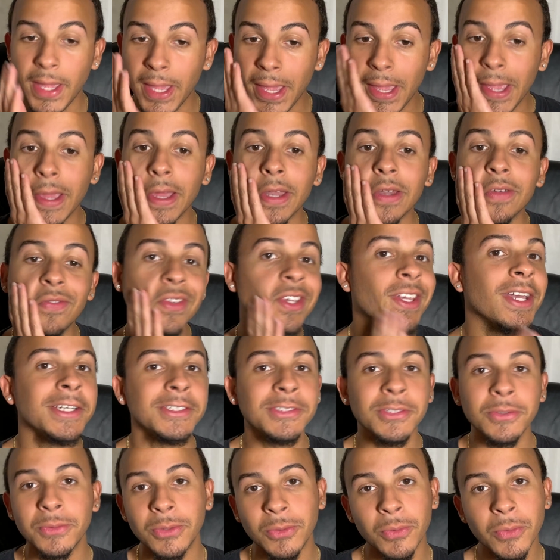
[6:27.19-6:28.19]
And if you
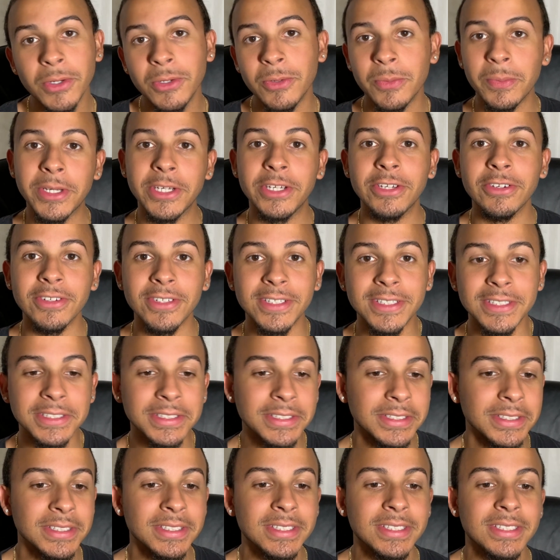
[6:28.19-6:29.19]
guys know what the Widowmaker
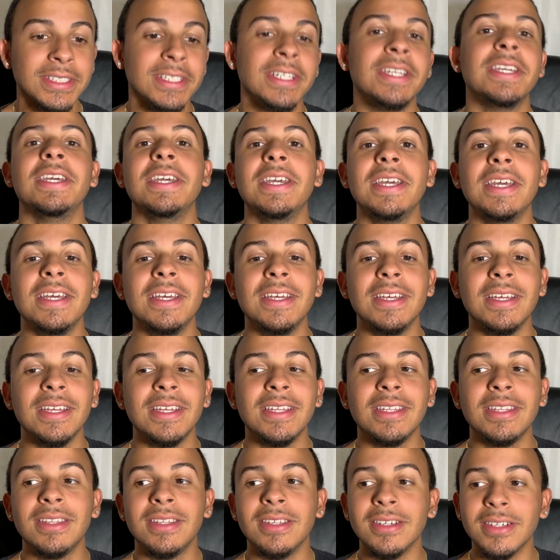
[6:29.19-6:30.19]
is
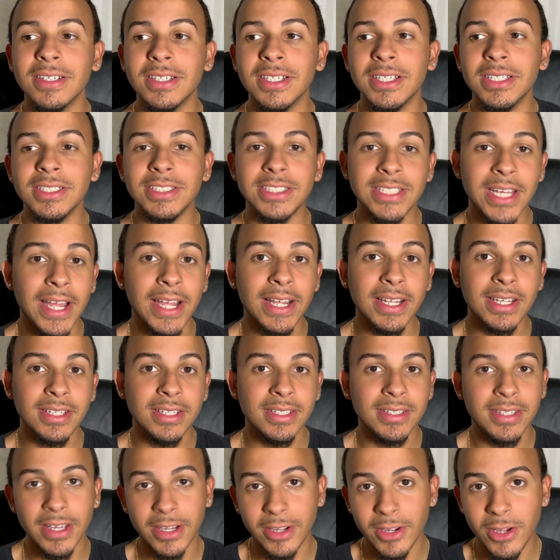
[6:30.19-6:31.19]
the jack
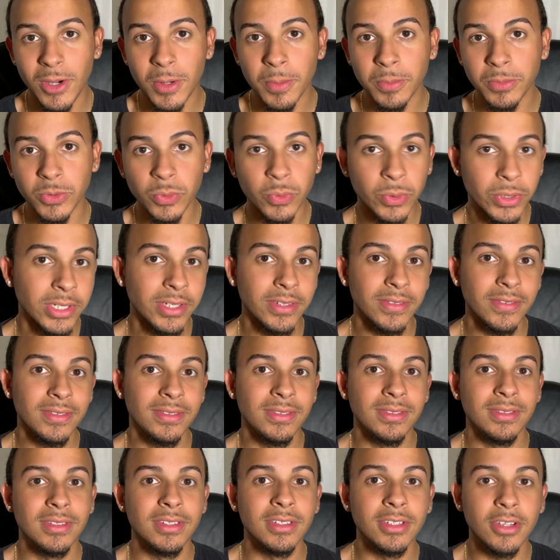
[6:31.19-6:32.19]
that comes with
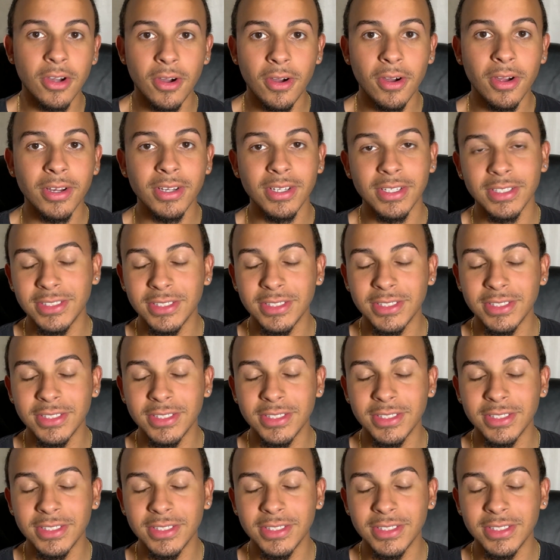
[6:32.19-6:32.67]
the car.